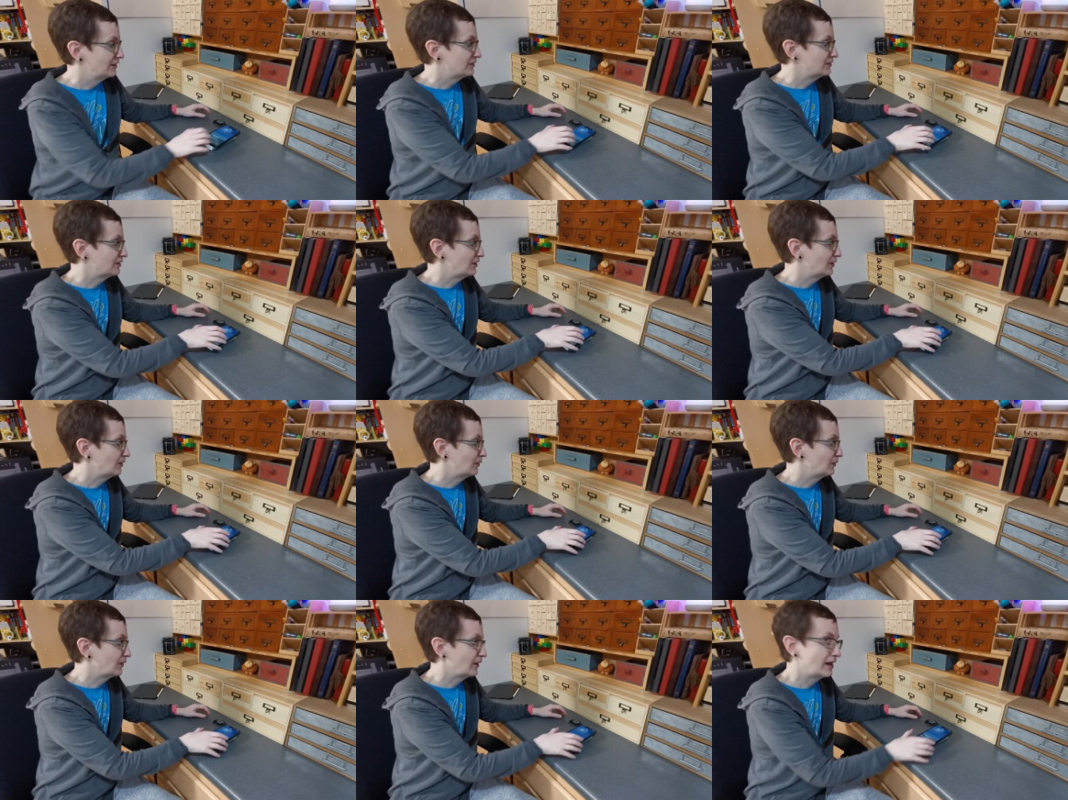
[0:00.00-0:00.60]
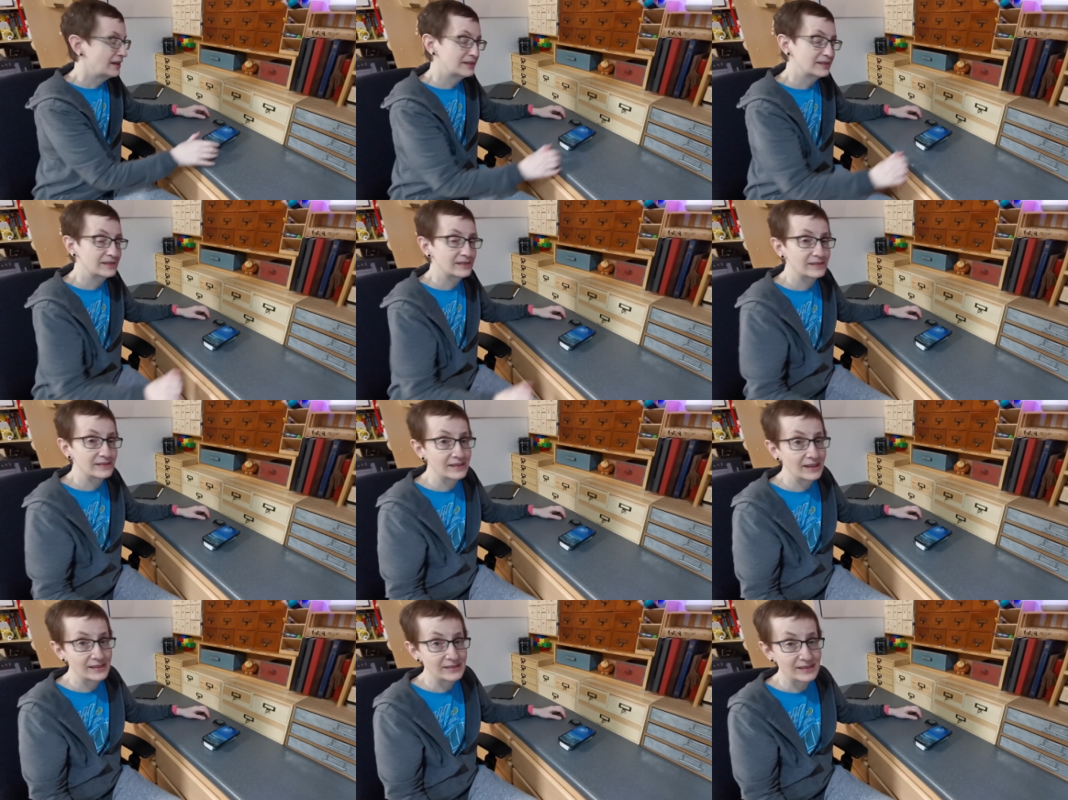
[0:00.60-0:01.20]
So
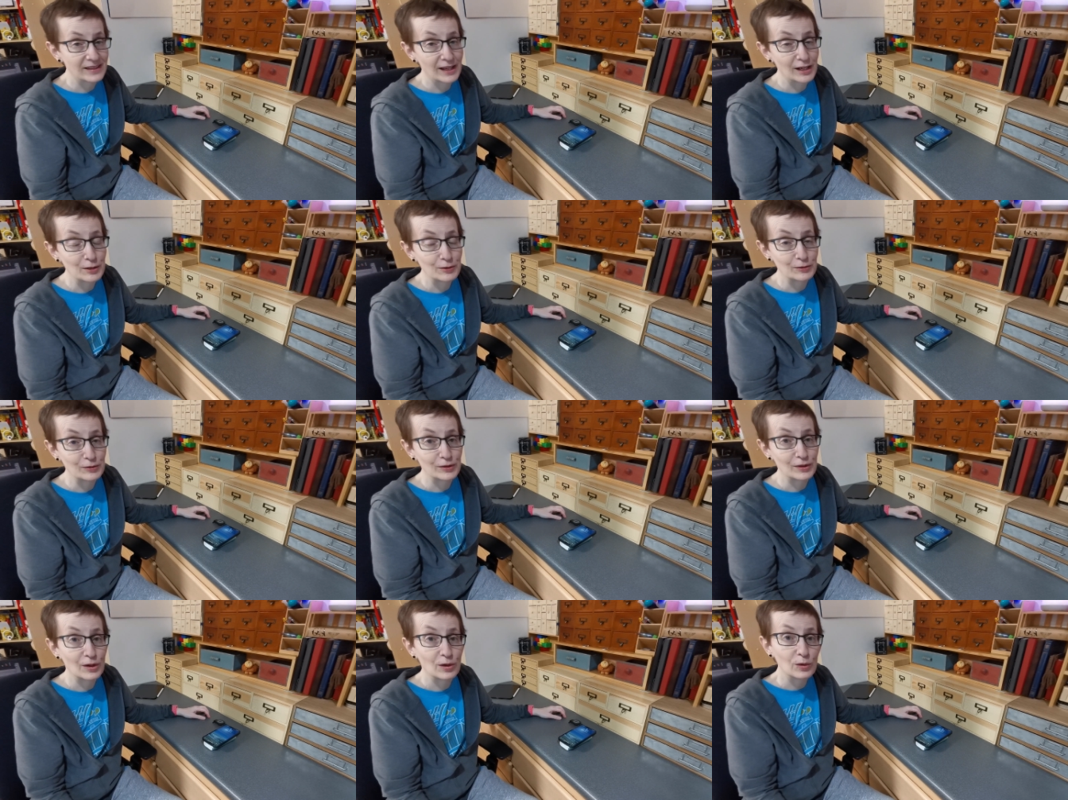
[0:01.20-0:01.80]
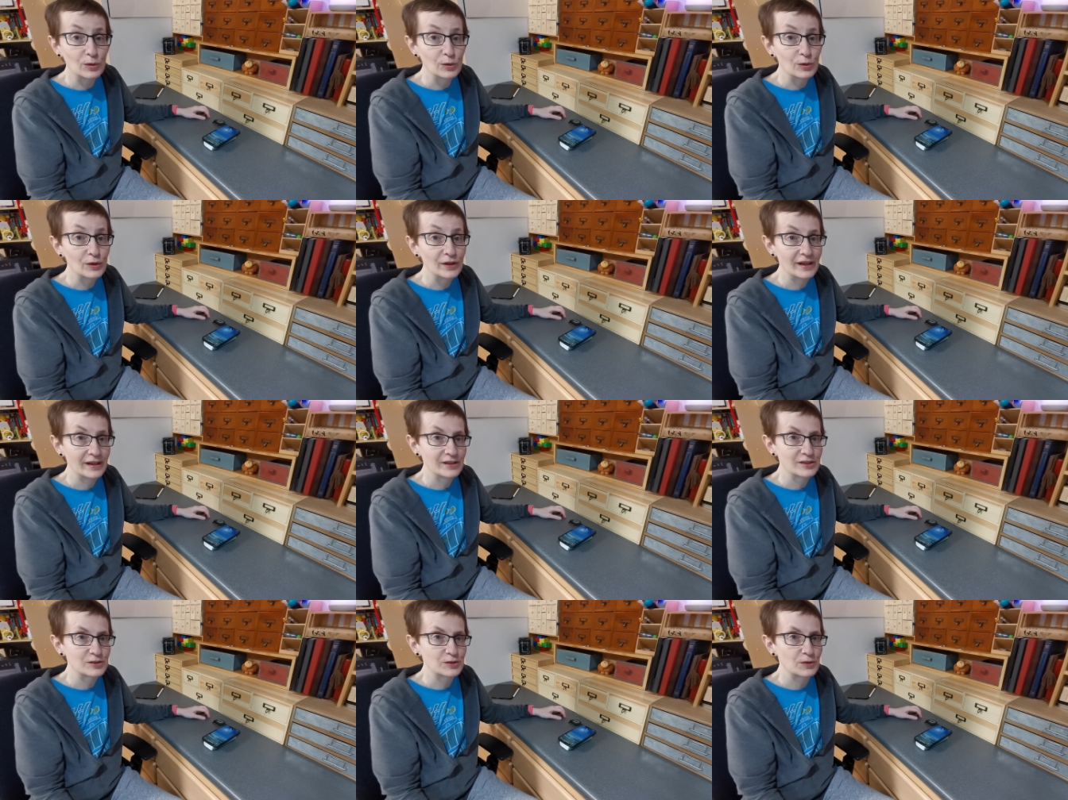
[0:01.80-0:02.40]
that's kind of a cool
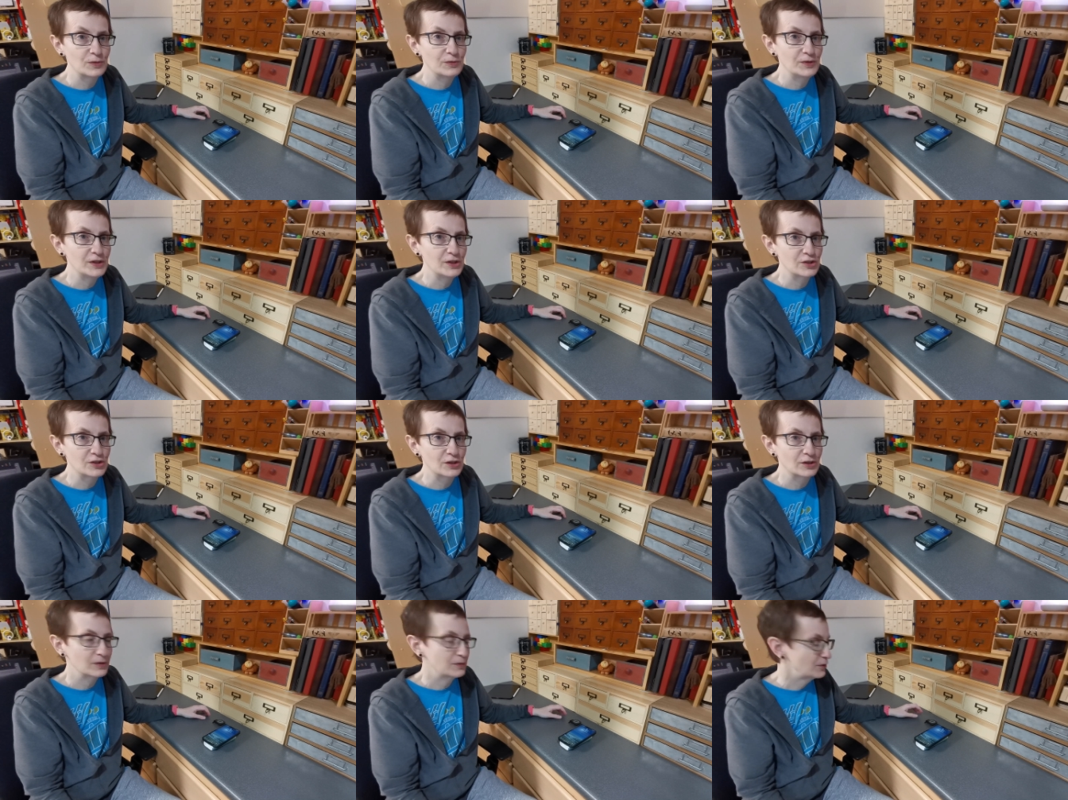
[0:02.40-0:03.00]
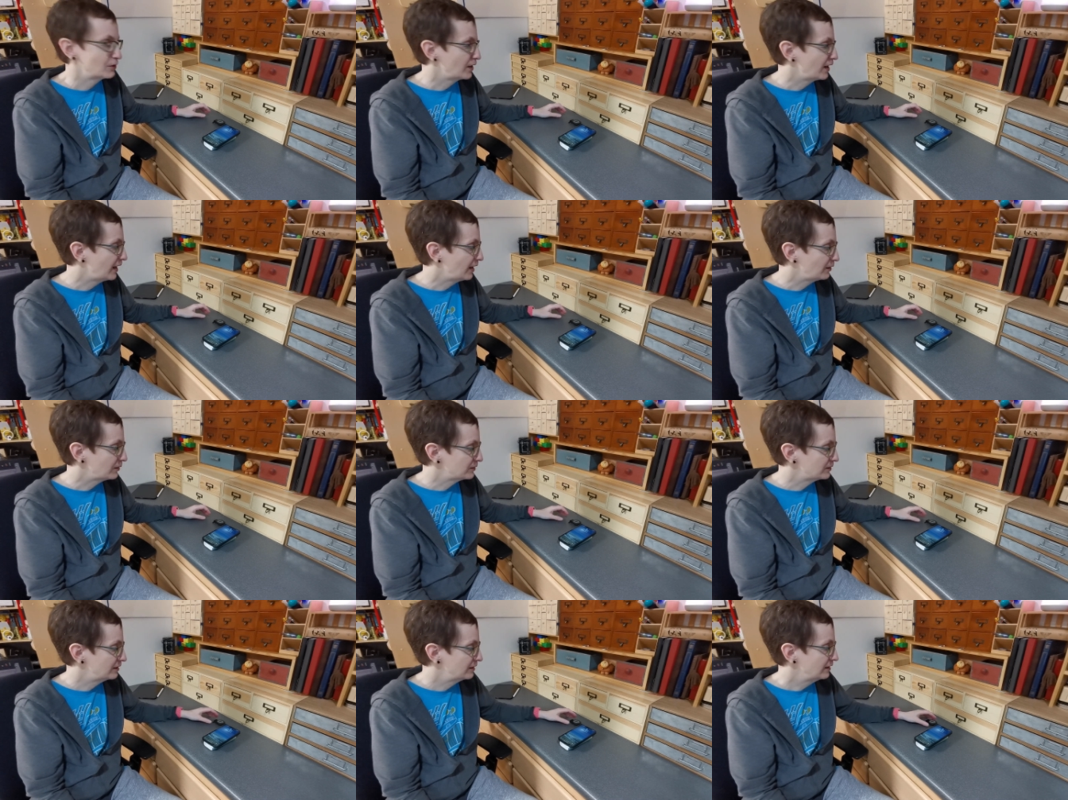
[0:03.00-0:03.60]
extra feature if you're
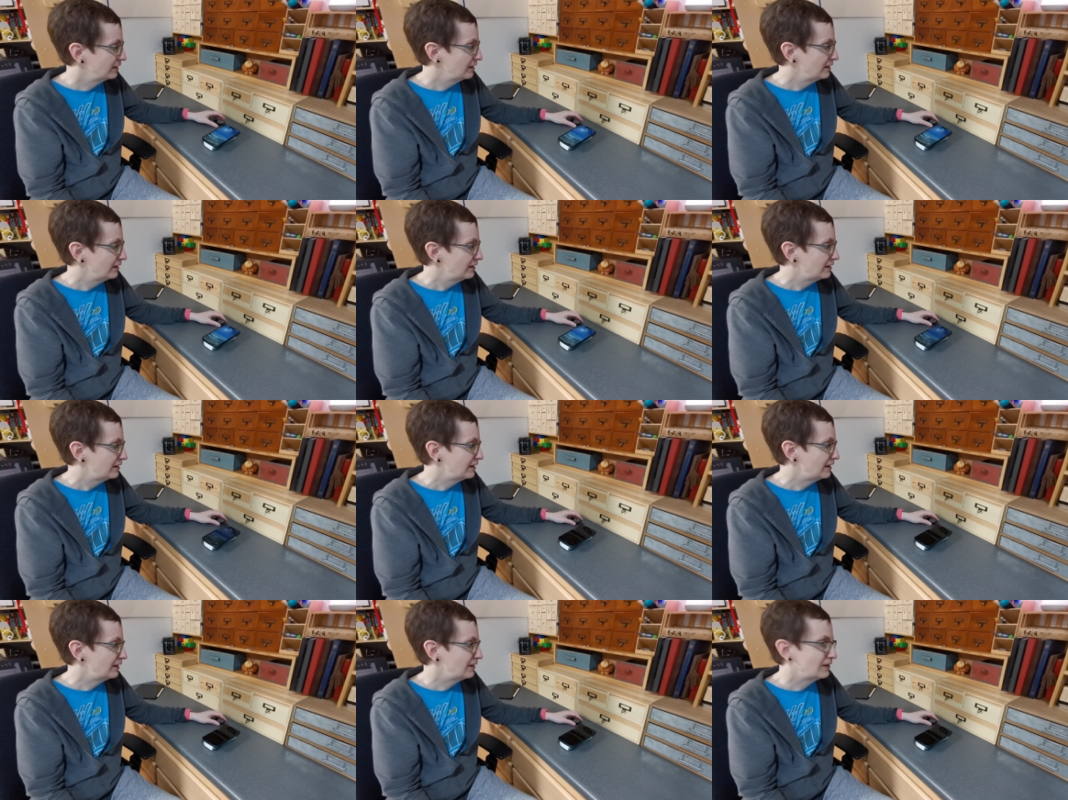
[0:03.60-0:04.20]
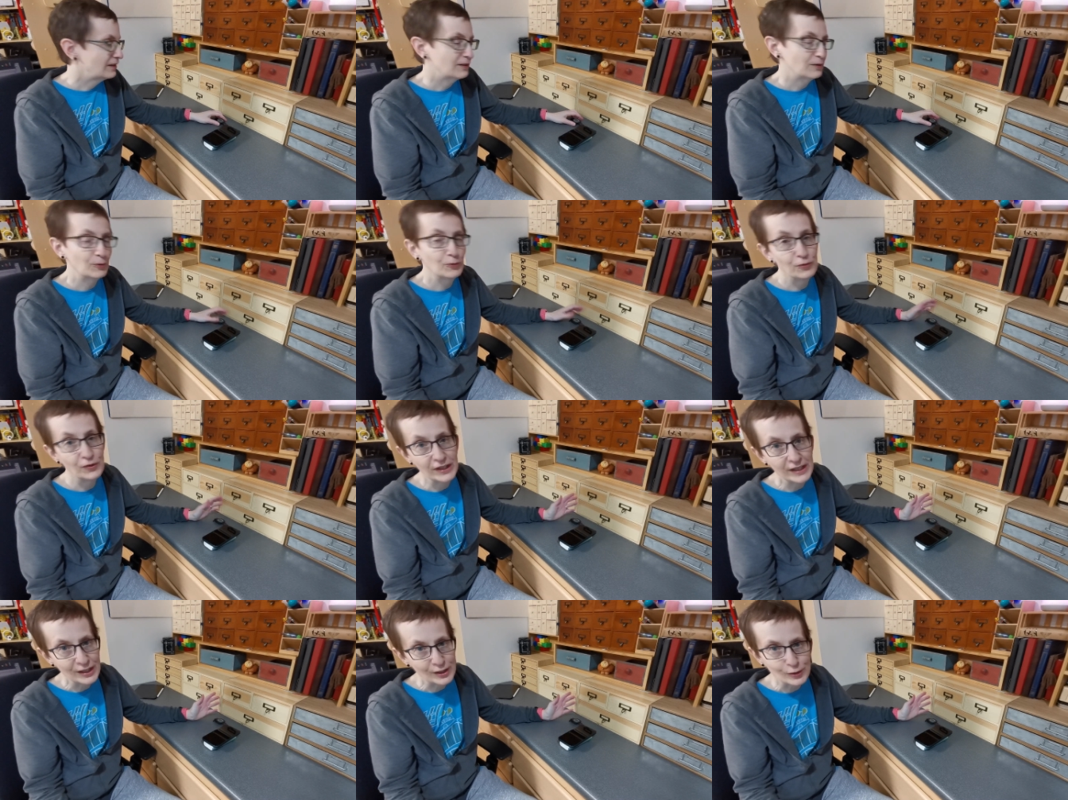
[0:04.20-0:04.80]
out in the
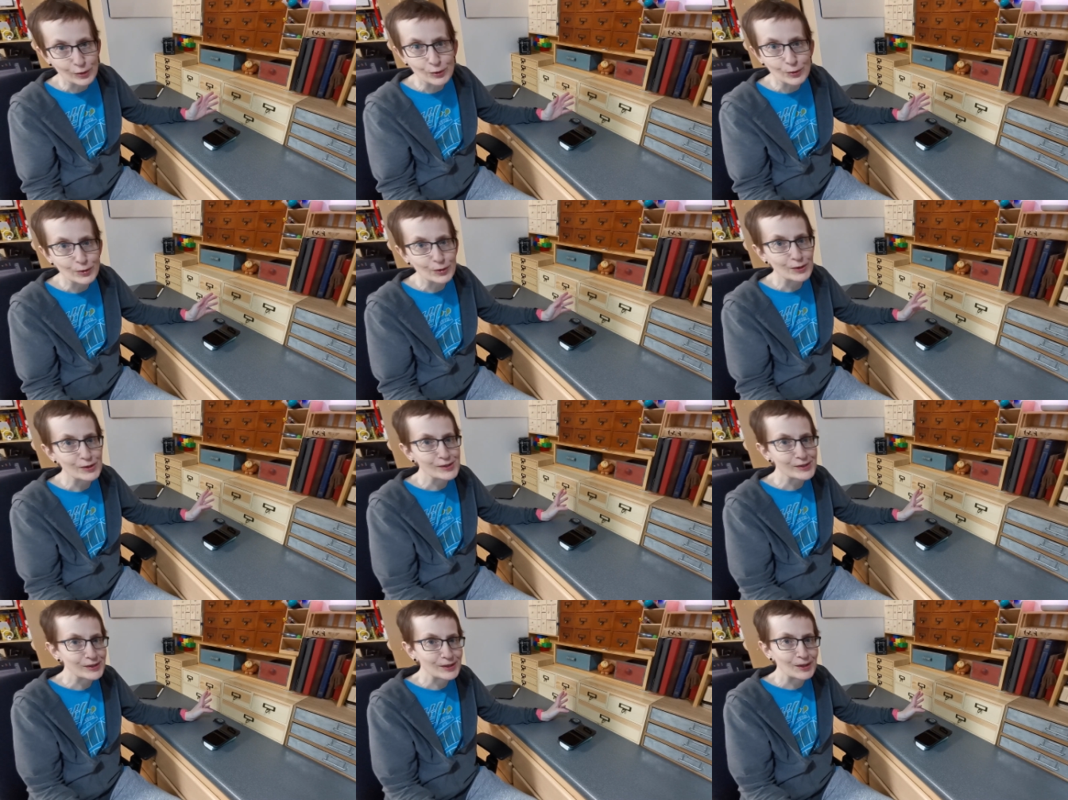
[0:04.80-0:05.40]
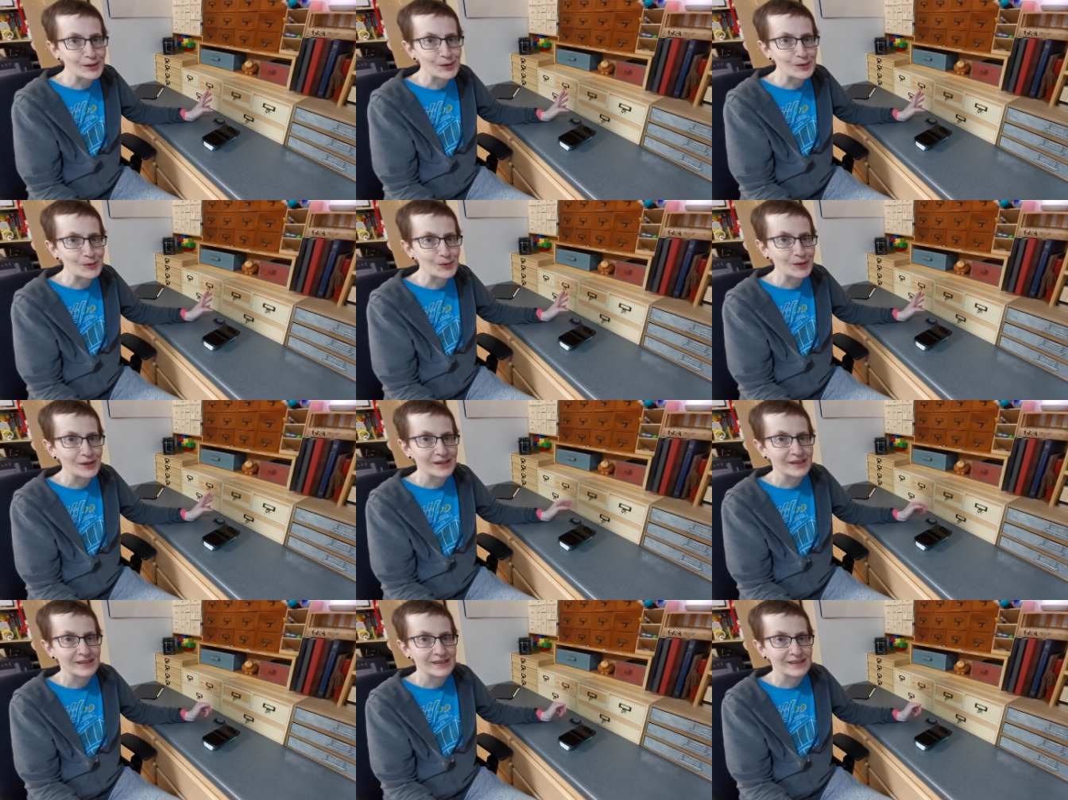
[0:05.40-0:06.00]
field or so,